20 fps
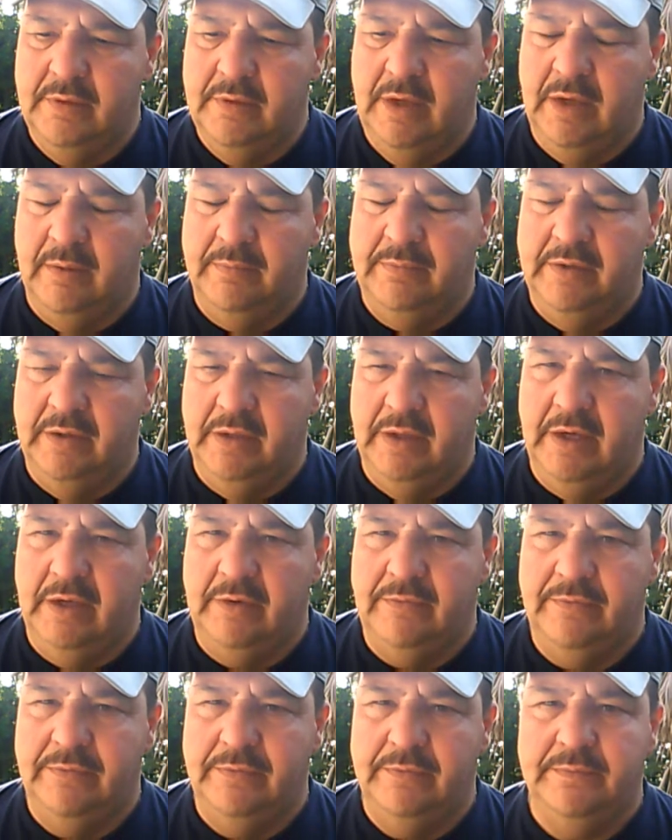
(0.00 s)
come to
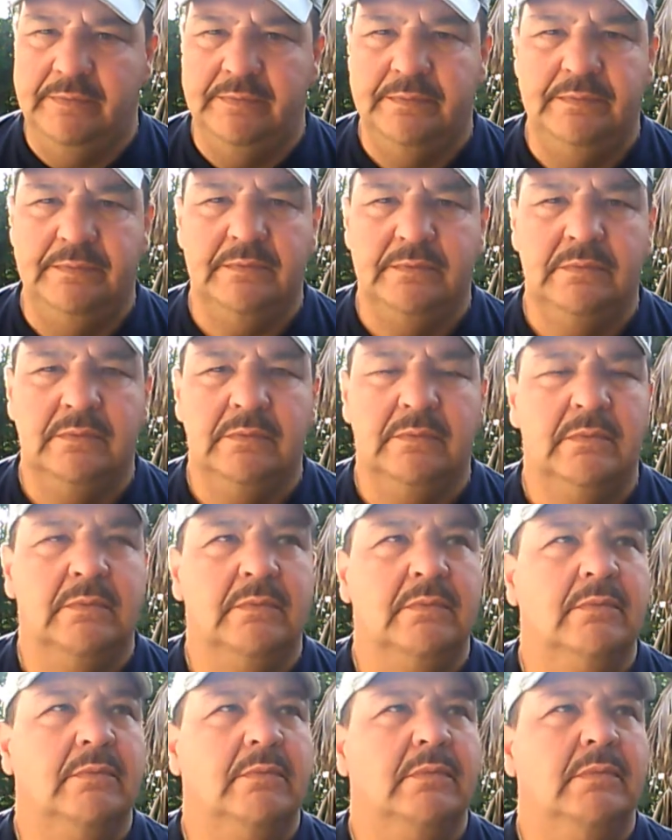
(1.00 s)
life.
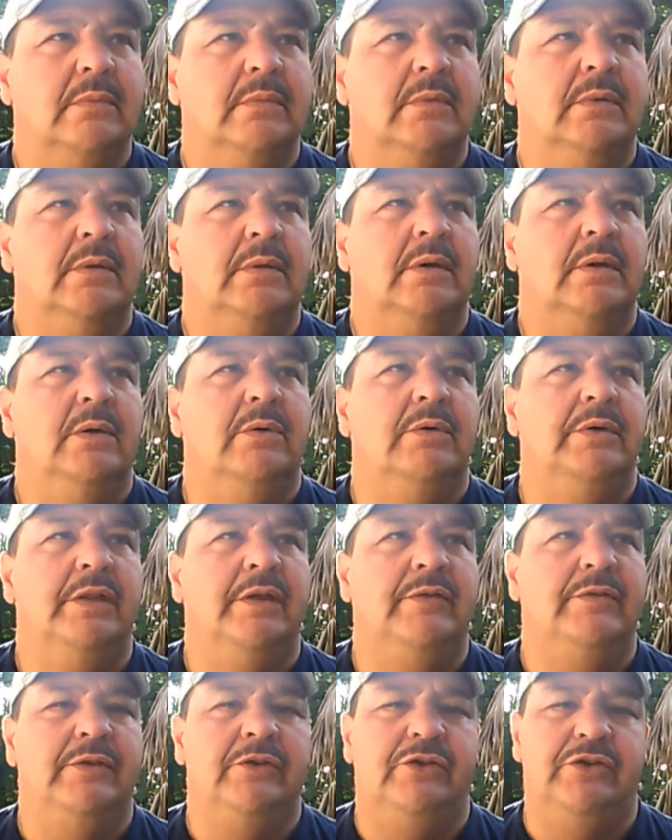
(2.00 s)
When we
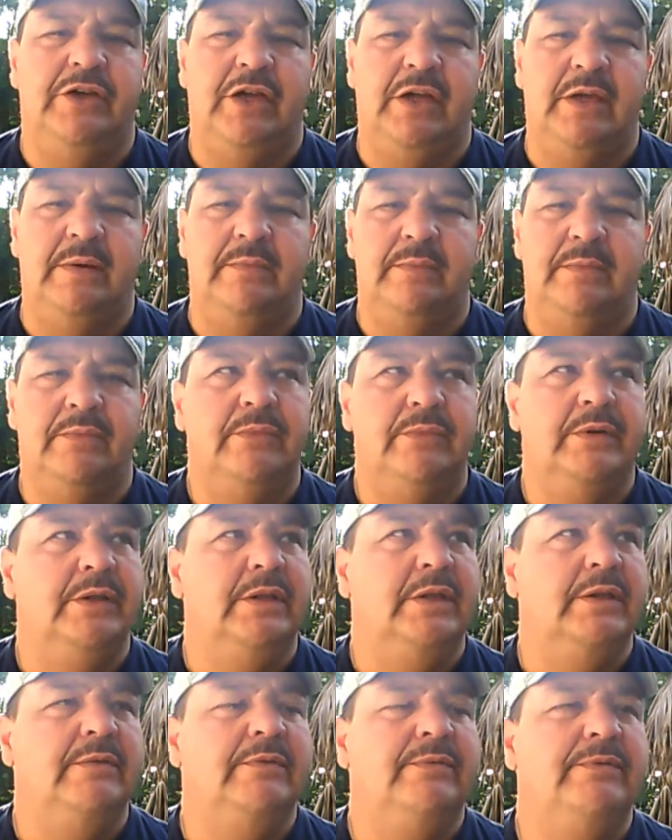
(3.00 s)
live in shame, we
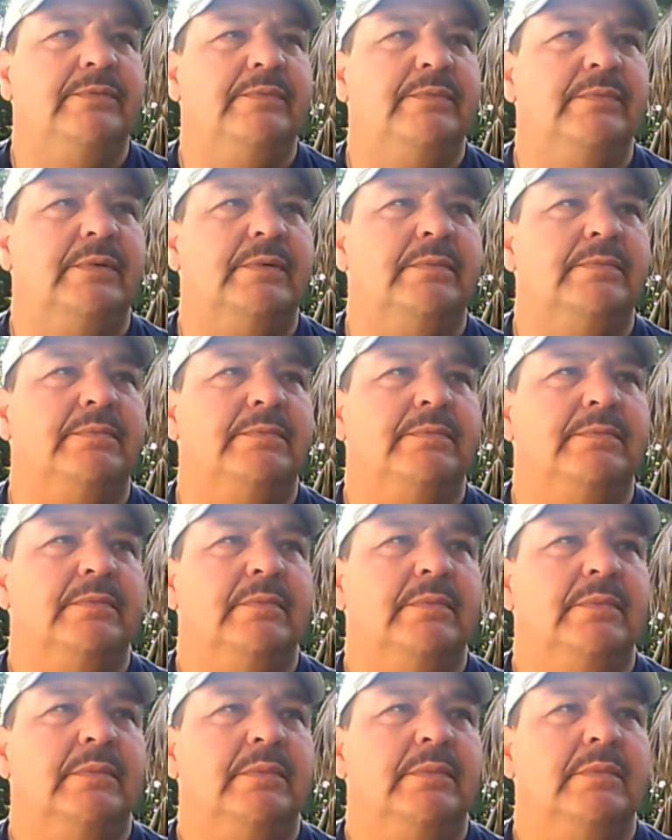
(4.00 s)
live
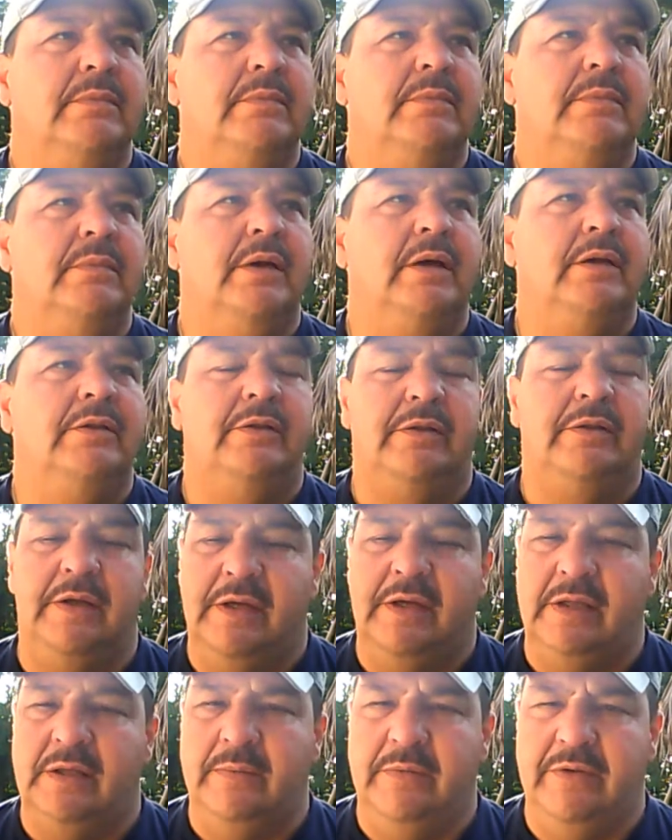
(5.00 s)
under the
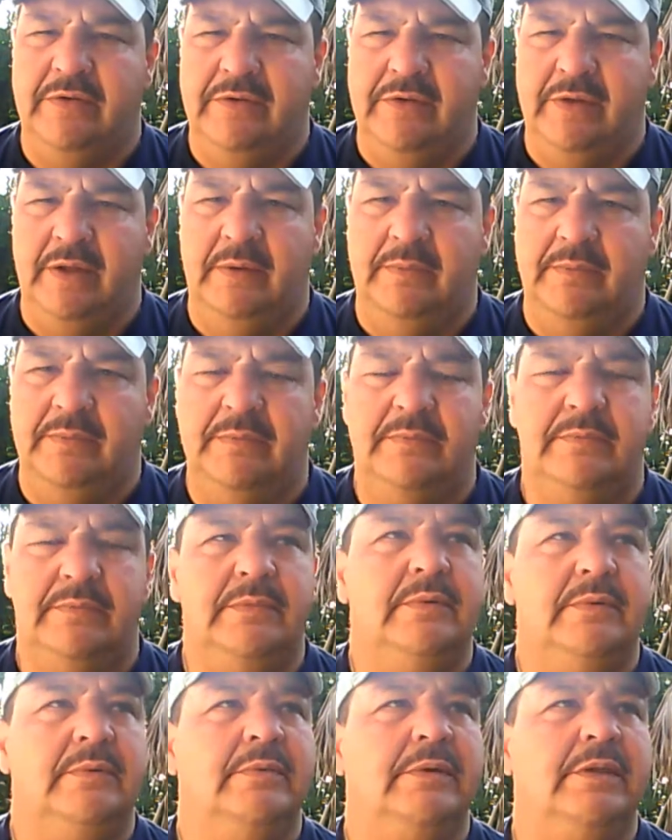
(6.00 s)
enemy's thumb.
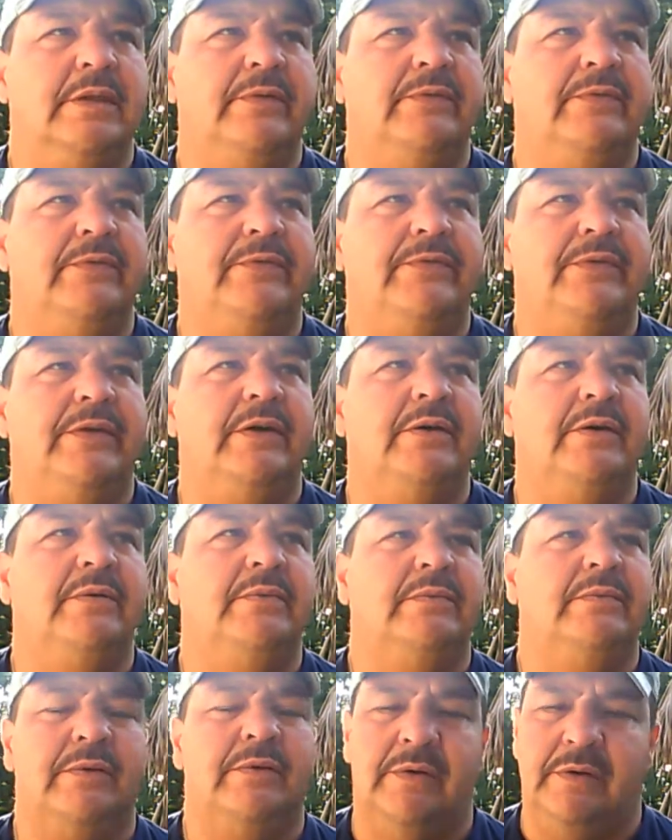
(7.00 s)
We live in fear,
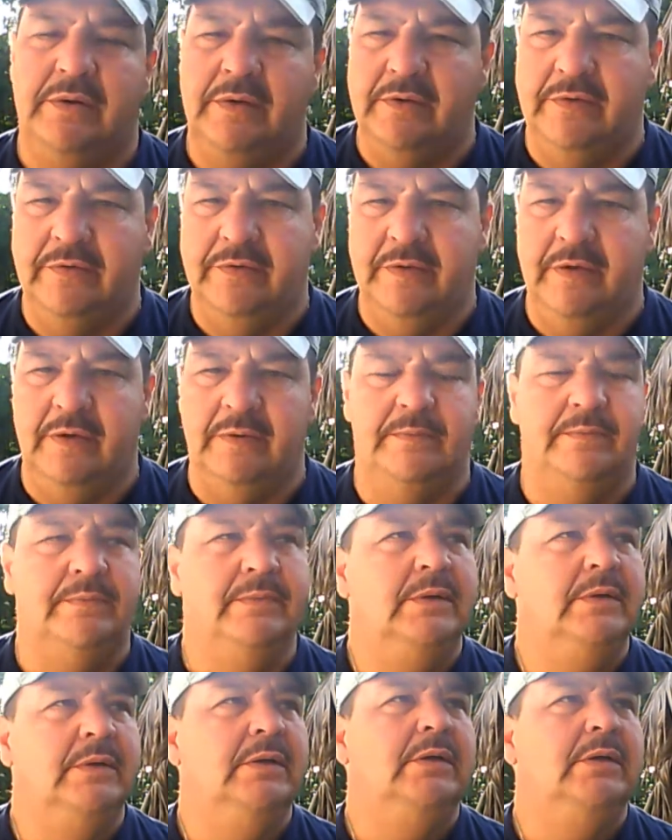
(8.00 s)
we're under his thumb.
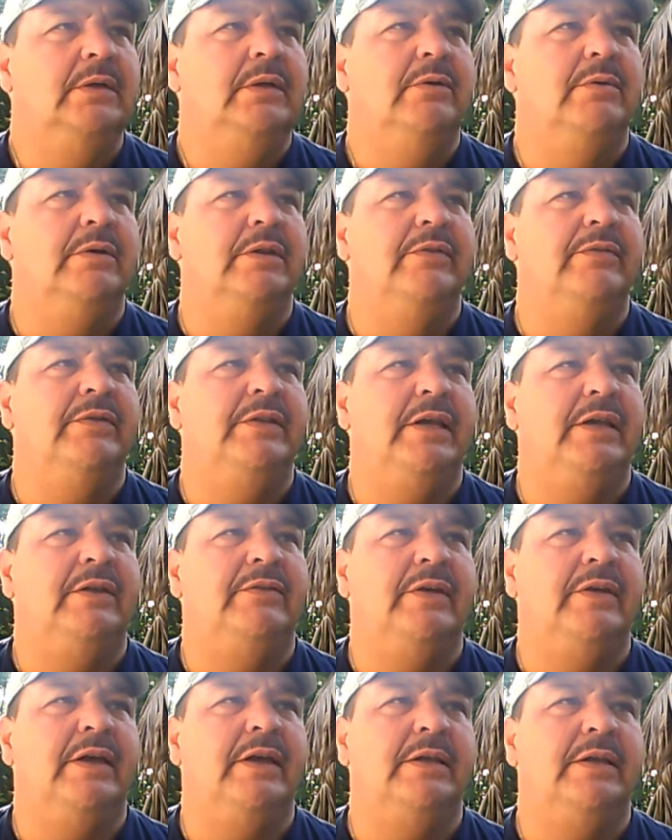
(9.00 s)
We live in
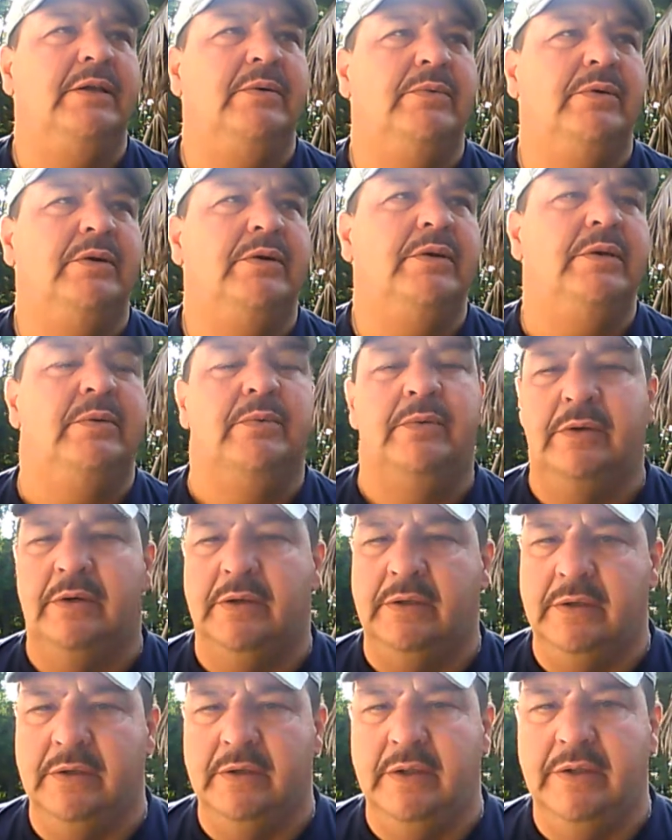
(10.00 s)
anxiety and worry, we're
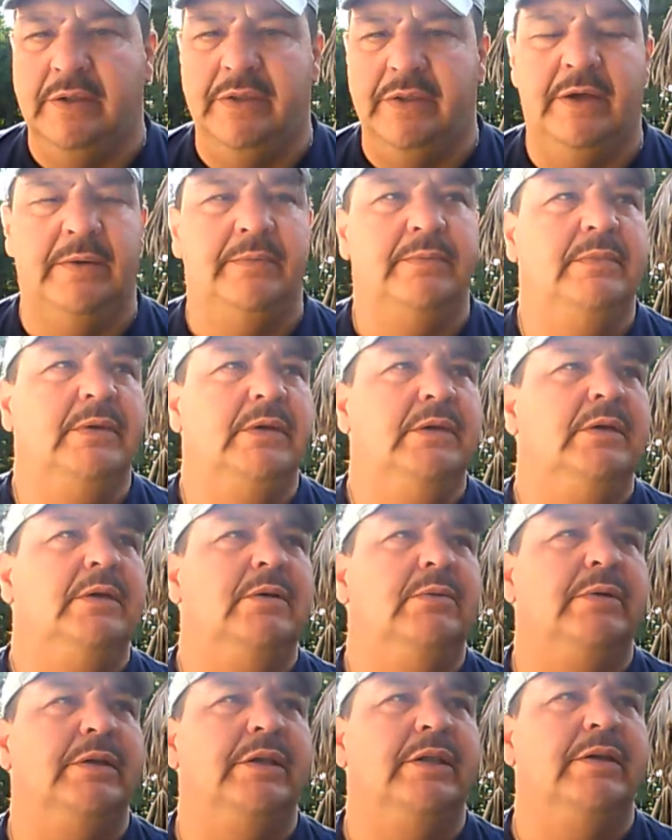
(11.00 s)
under the thumb.
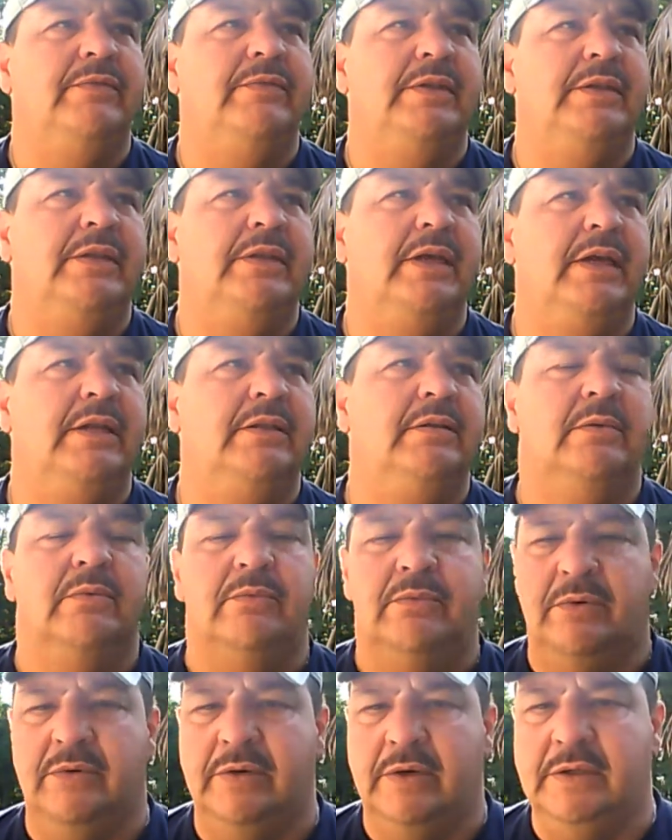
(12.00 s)
We live in debt,
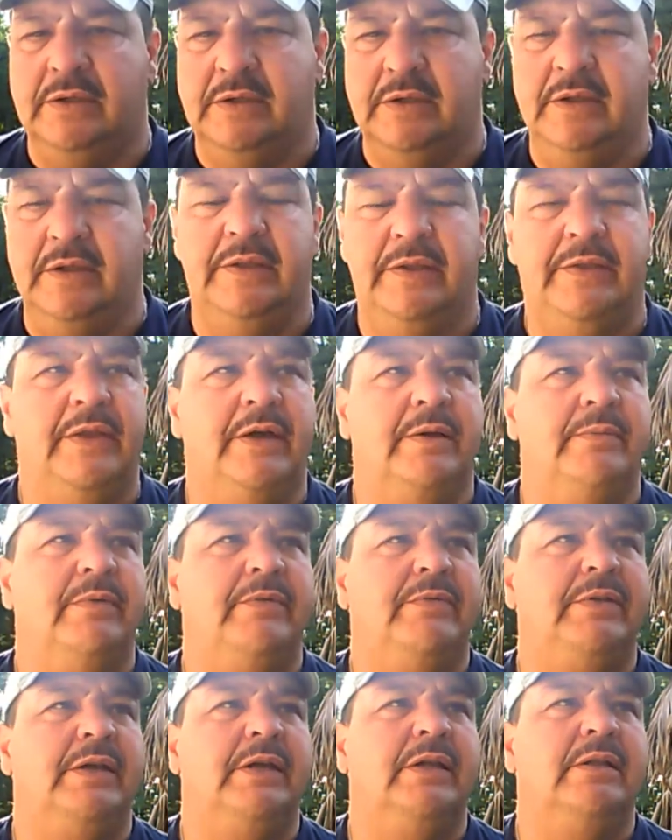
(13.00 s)
we're under the thumb
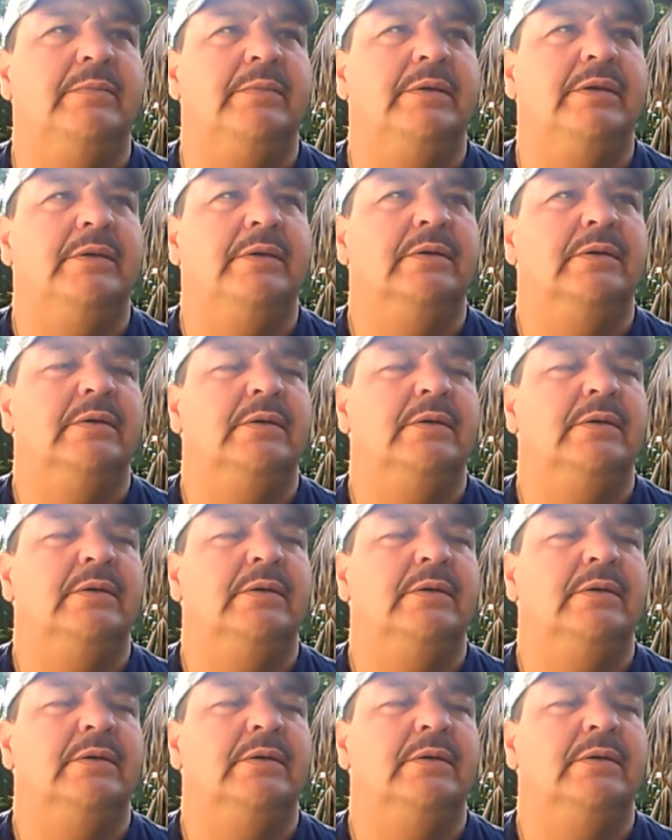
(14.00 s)
of the enemy.